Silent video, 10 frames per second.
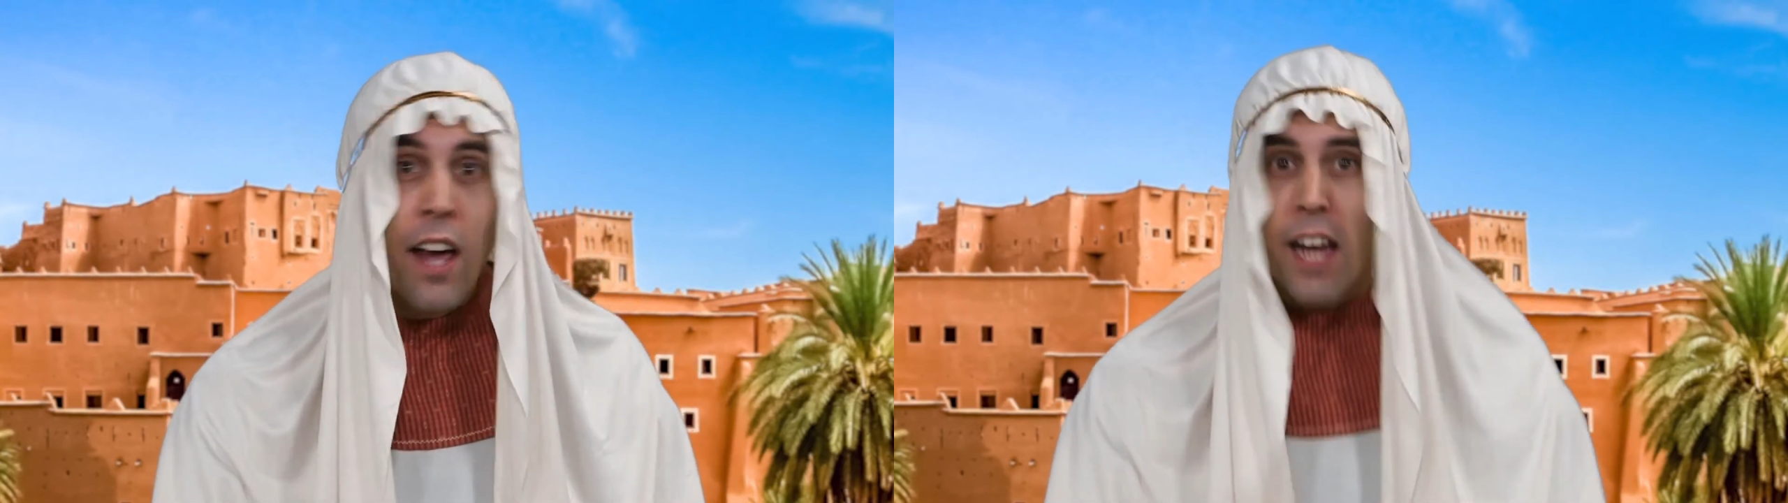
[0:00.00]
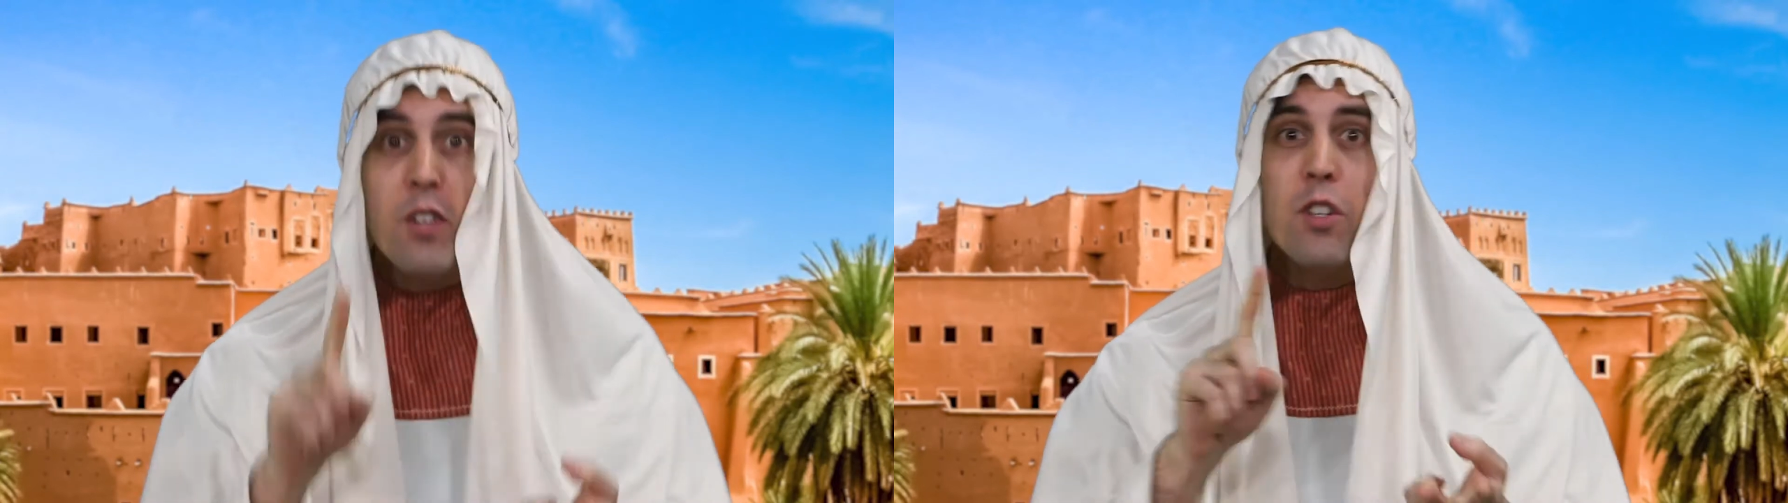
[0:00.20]

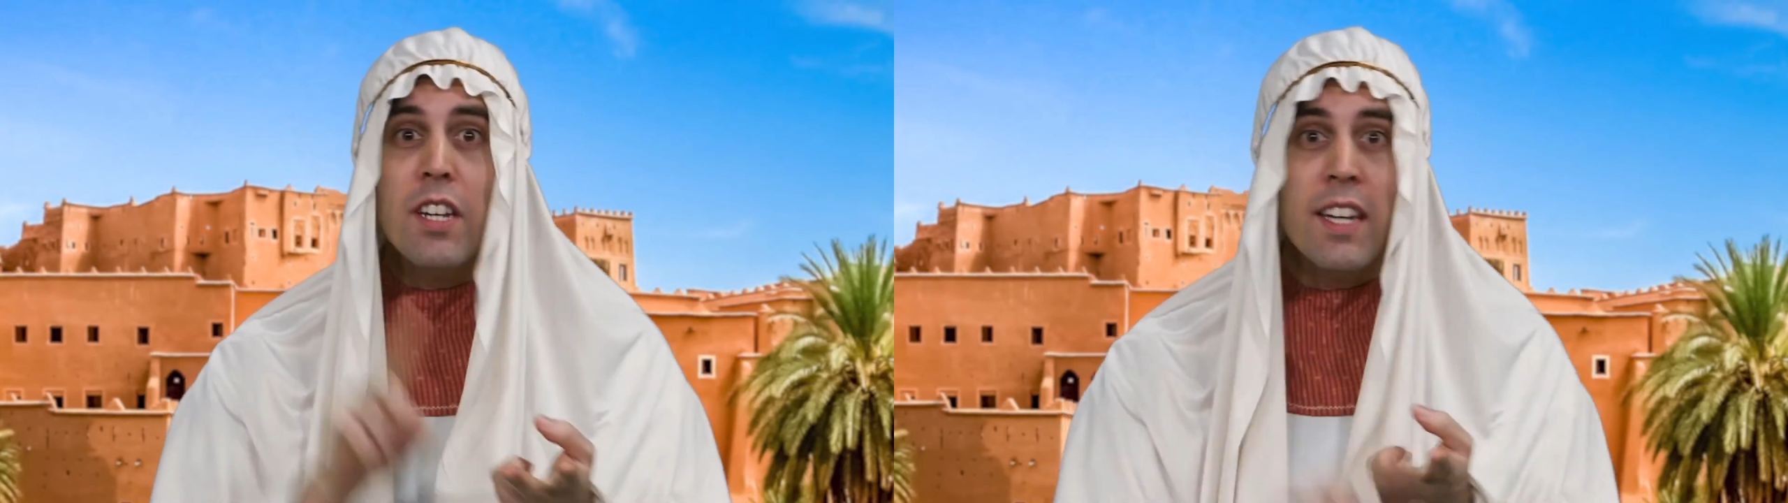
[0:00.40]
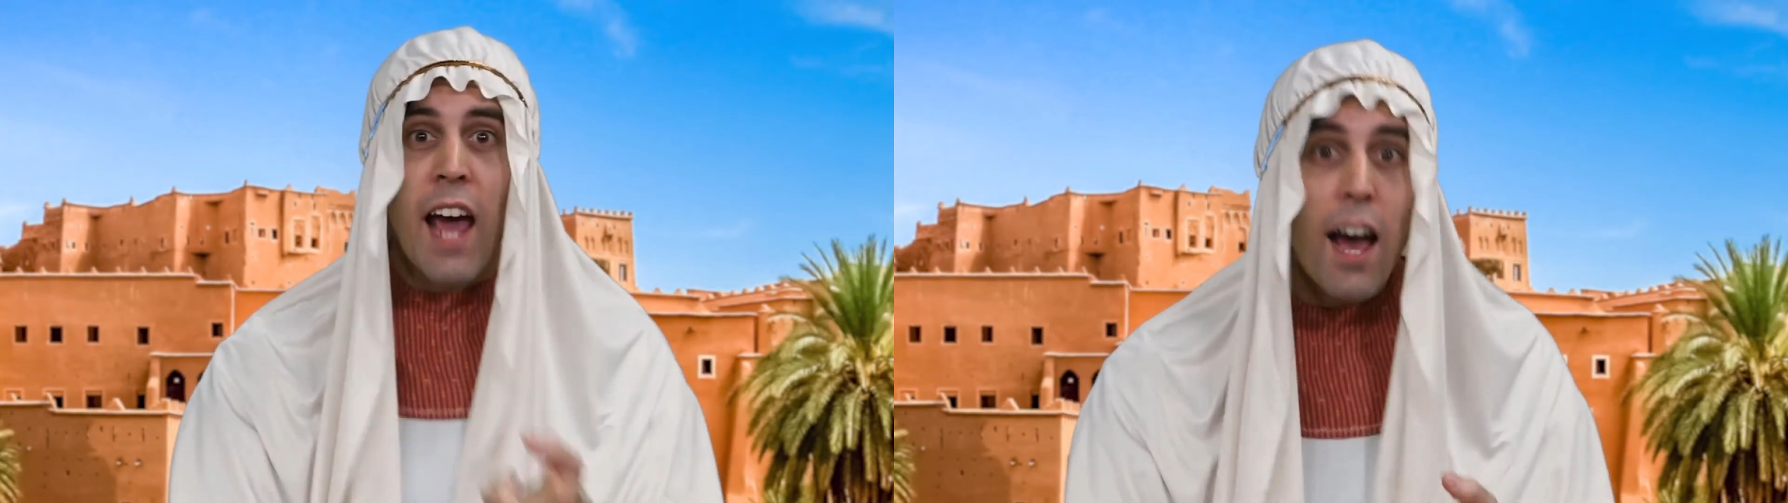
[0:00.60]
and you
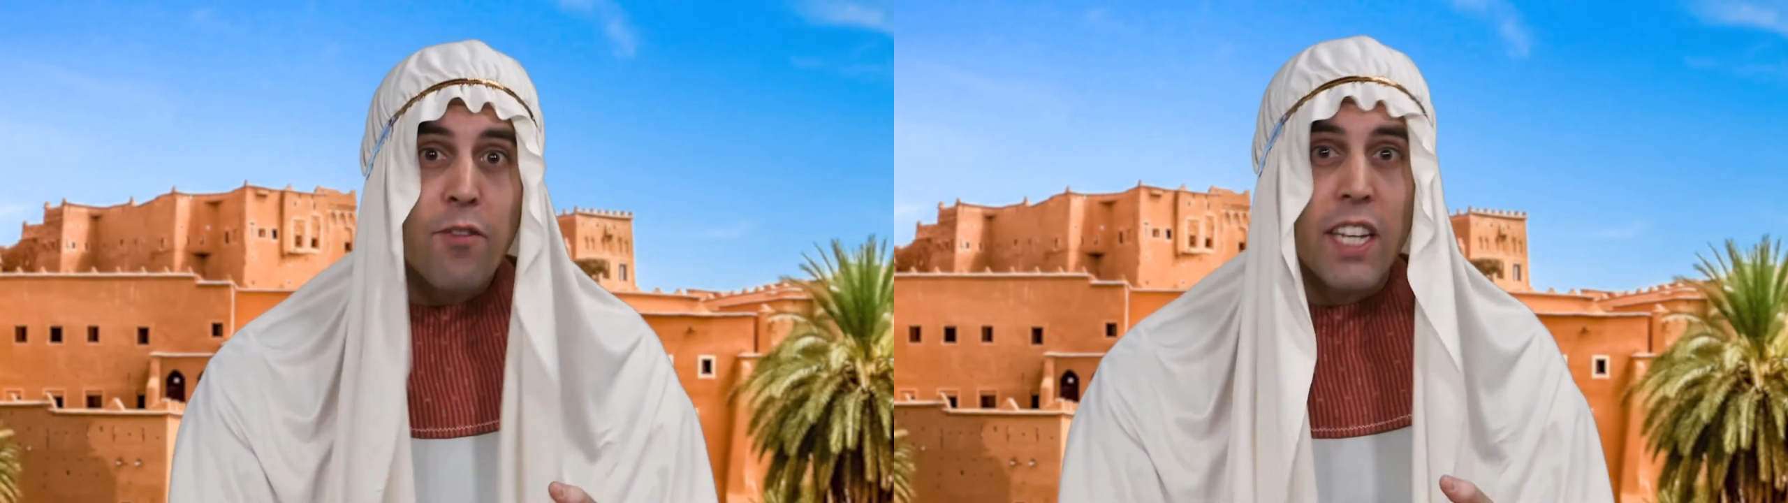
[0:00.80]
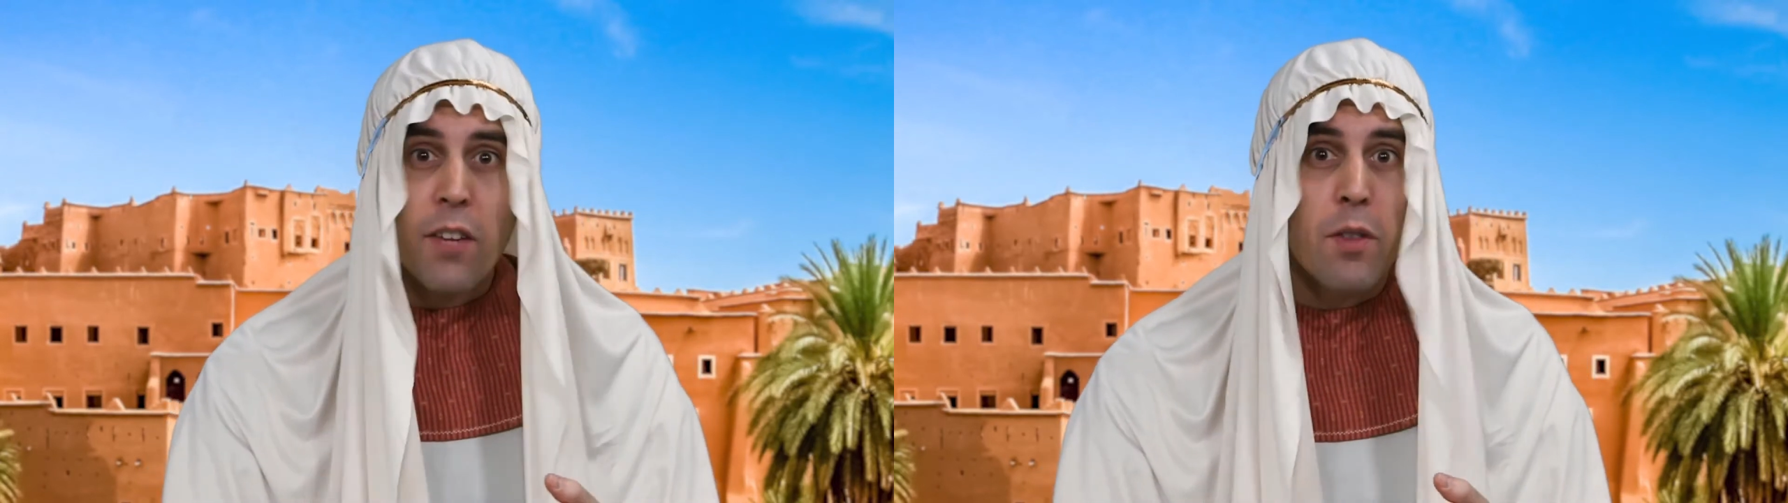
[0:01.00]
didn't have
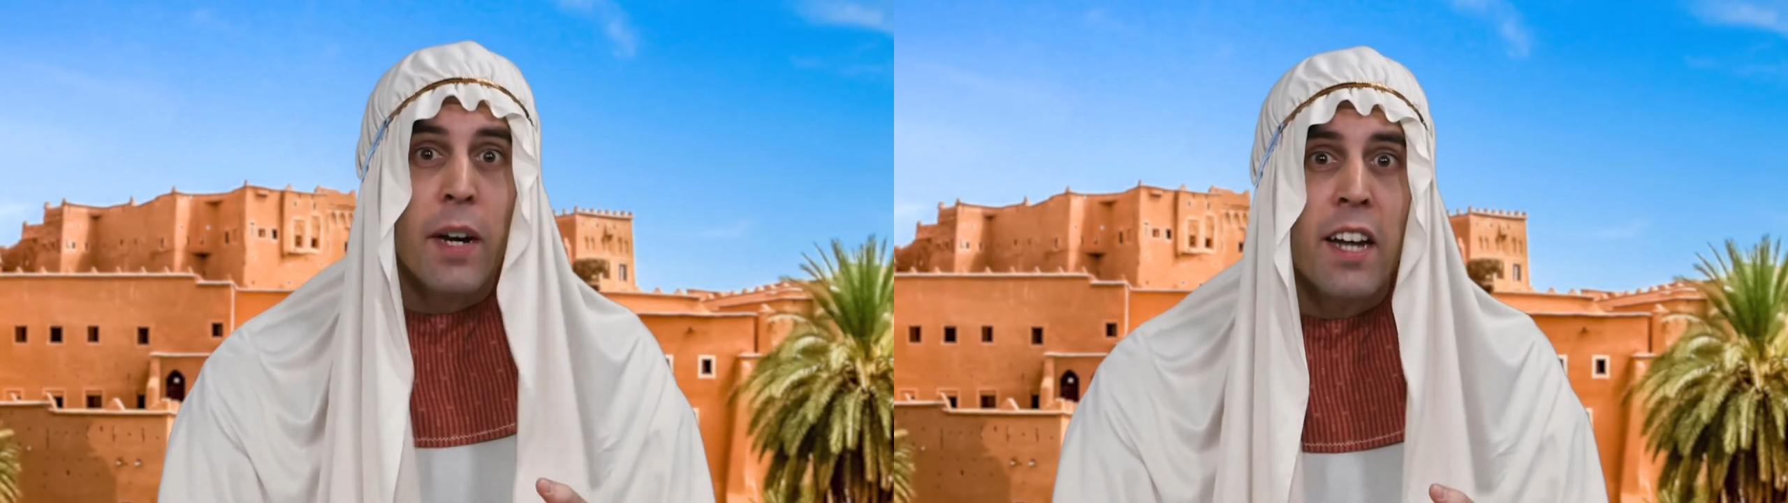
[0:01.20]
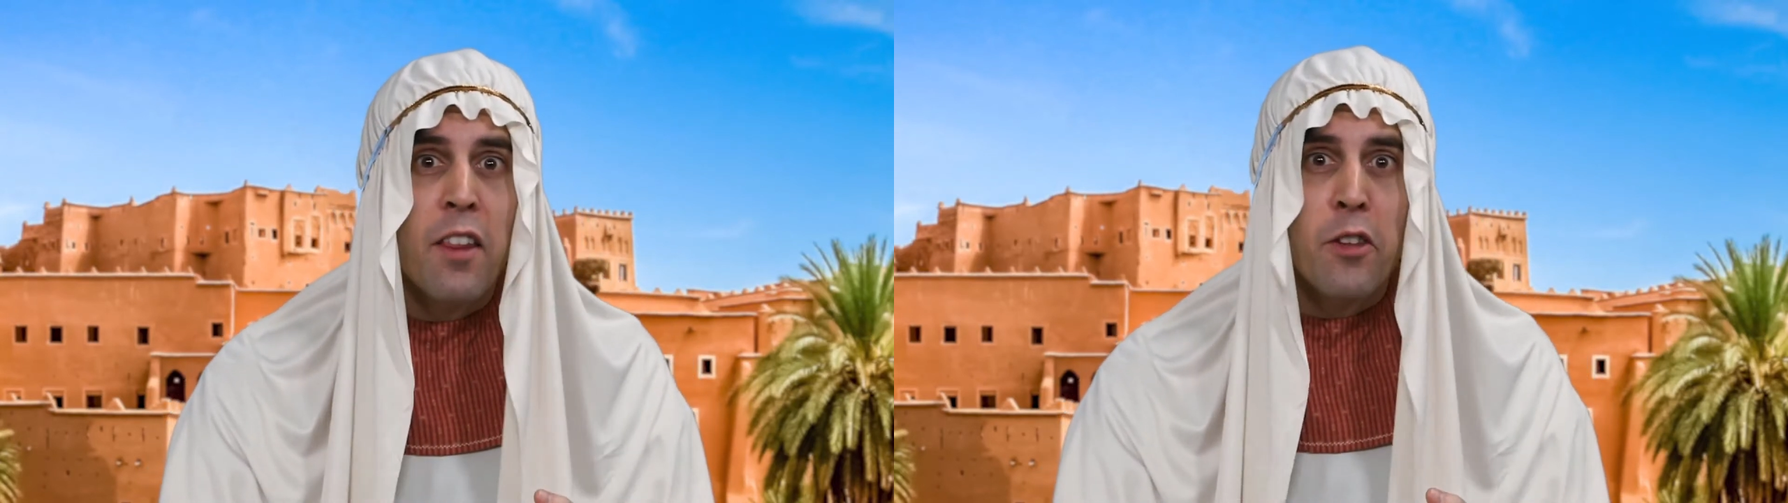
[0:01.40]
to give the
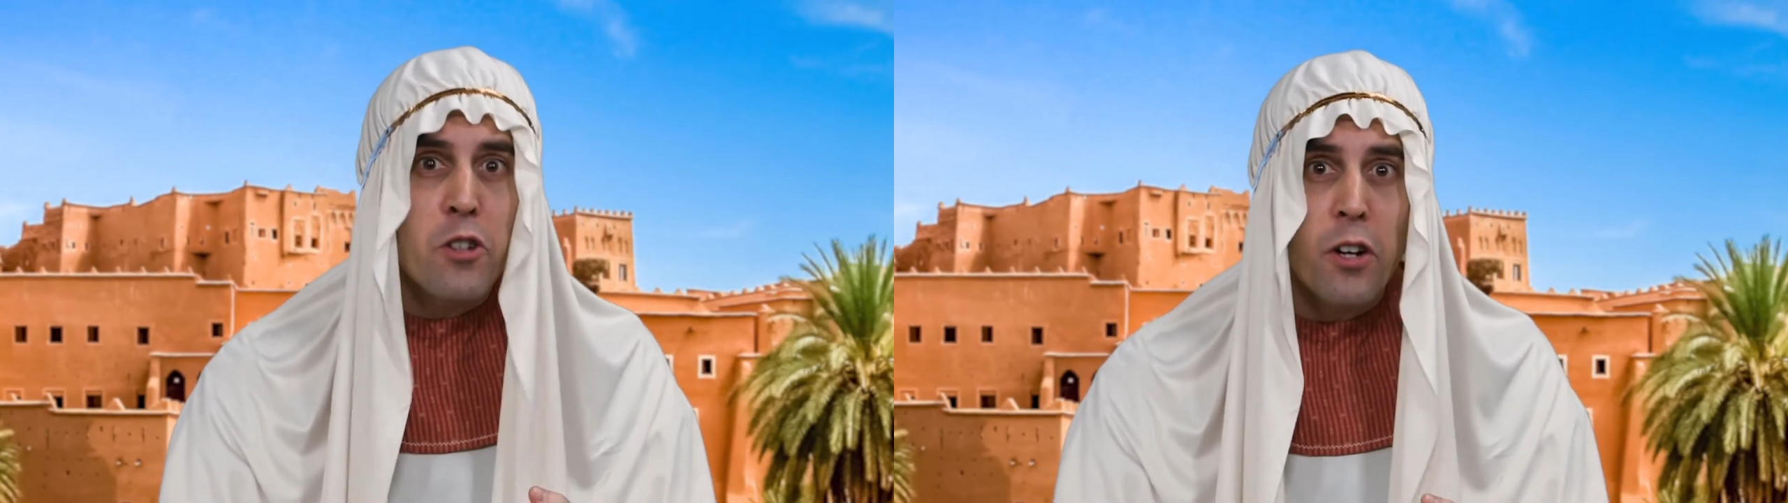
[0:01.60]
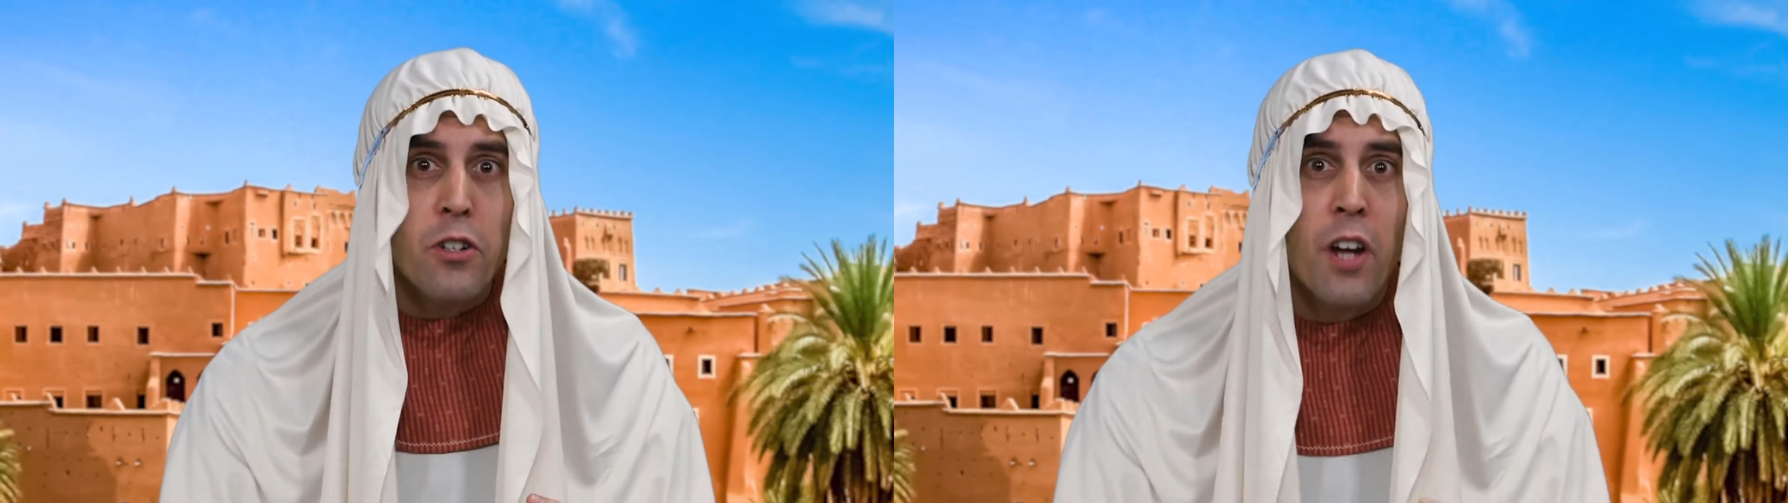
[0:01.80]
money to the
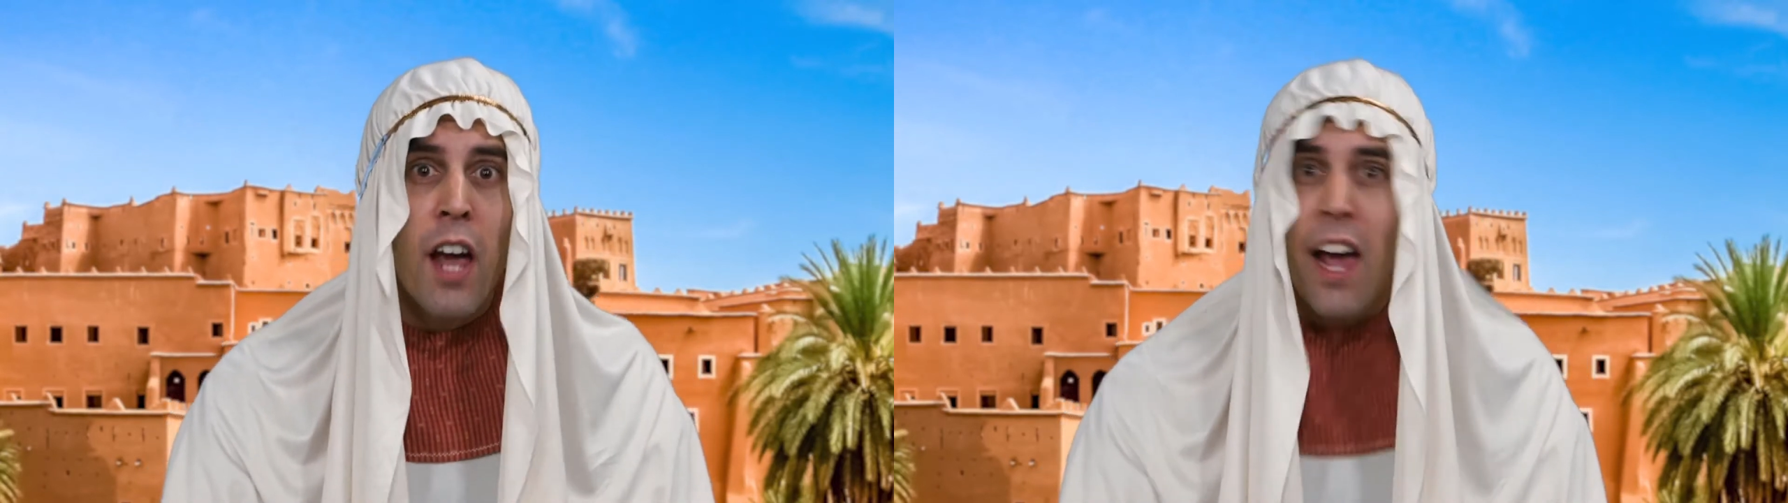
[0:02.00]
church,